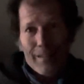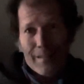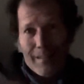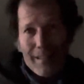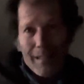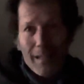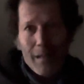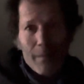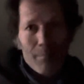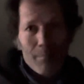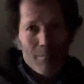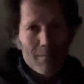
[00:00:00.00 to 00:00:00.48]

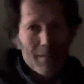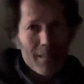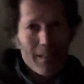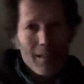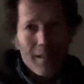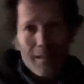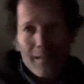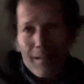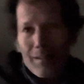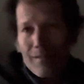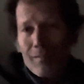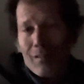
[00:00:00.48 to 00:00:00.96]
I'm
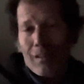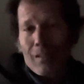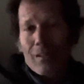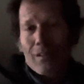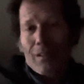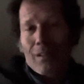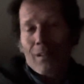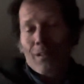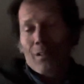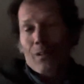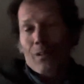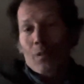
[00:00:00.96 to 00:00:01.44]
not even going
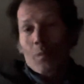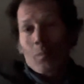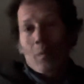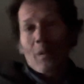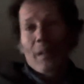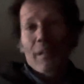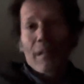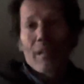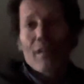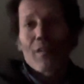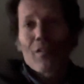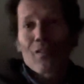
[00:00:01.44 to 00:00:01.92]
to
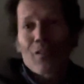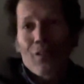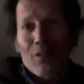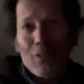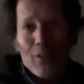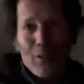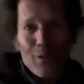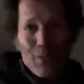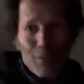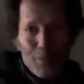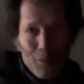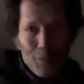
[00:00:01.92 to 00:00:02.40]
explain it to
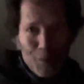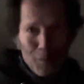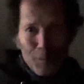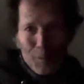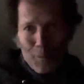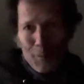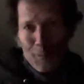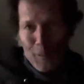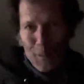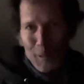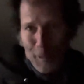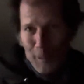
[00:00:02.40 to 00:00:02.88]
you.
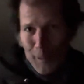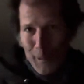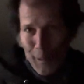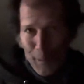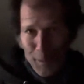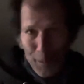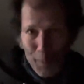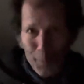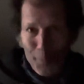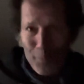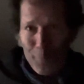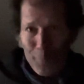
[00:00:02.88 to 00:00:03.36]

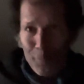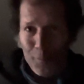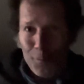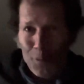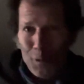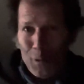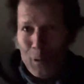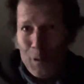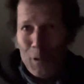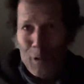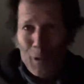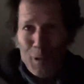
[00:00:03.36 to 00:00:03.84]

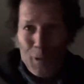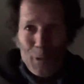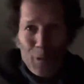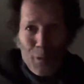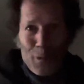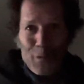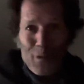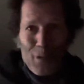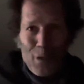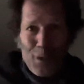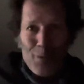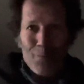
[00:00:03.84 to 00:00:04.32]
You're going
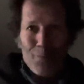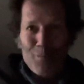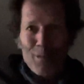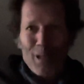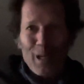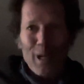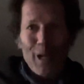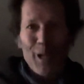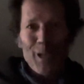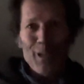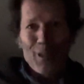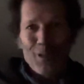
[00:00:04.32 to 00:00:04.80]
to tell me
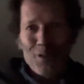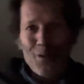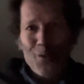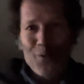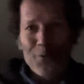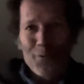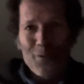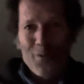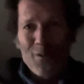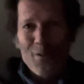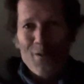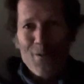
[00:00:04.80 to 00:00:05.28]
I
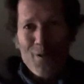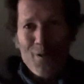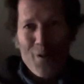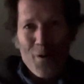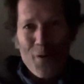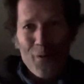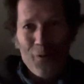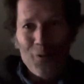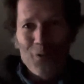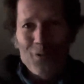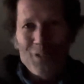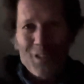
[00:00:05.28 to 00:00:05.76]
don't
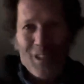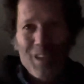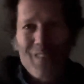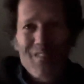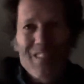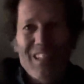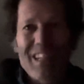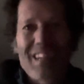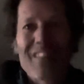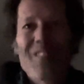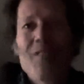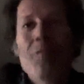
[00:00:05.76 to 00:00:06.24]
know
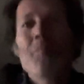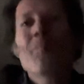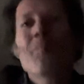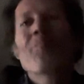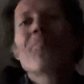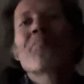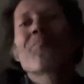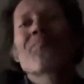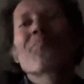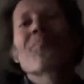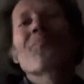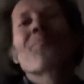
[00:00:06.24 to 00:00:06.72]
something?
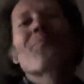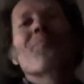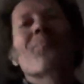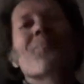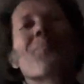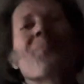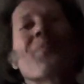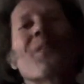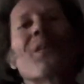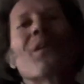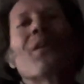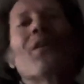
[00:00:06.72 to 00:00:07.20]

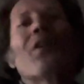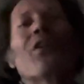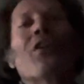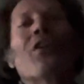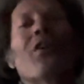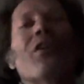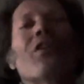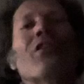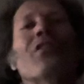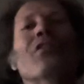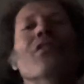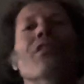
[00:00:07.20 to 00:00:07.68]

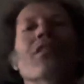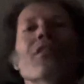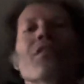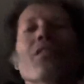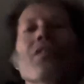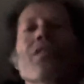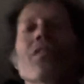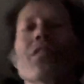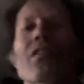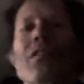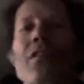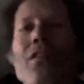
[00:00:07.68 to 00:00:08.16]
You
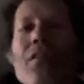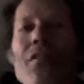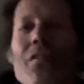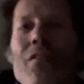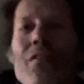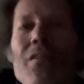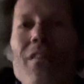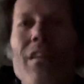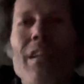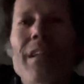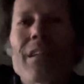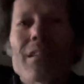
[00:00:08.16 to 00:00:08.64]
either
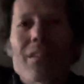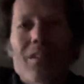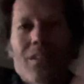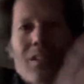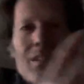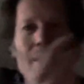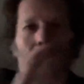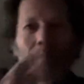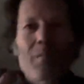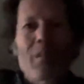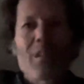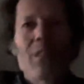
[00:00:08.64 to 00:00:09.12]
think
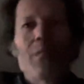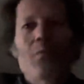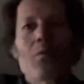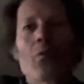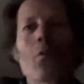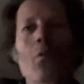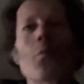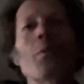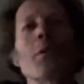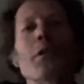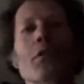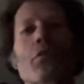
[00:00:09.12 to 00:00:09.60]
something,
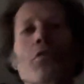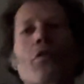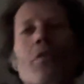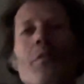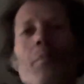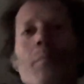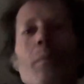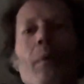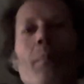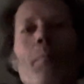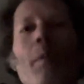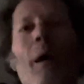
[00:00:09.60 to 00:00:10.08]
which could
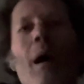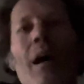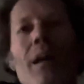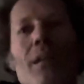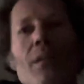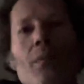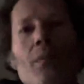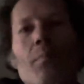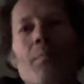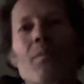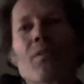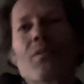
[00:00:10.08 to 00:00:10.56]
be
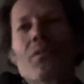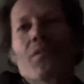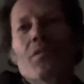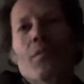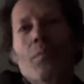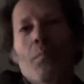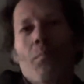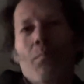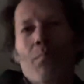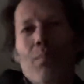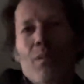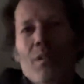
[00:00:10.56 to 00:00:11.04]
possible. You
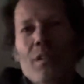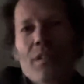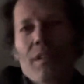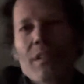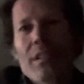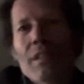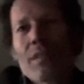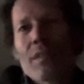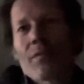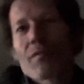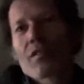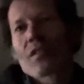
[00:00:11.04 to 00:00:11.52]

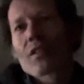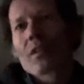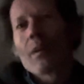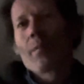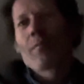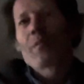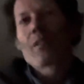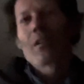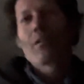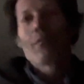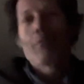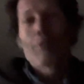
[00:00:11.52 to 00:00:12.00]
believe
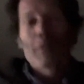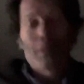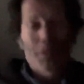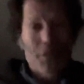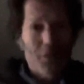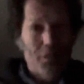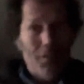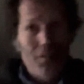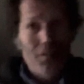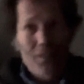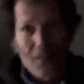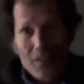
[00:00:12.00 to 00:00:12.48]
something, which is